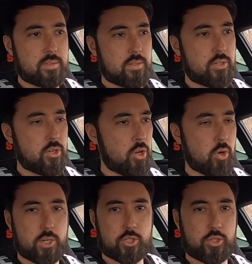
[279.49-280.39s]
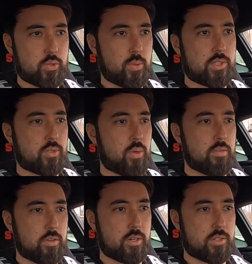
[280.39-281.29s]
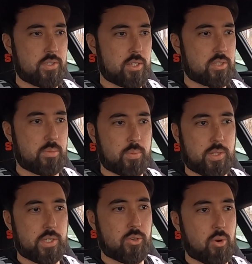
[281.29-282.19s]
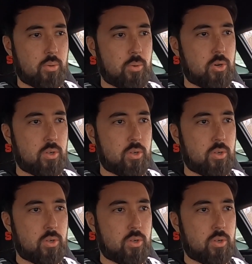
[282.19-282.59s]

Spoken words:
No issues whatsoever, sounds completely normal.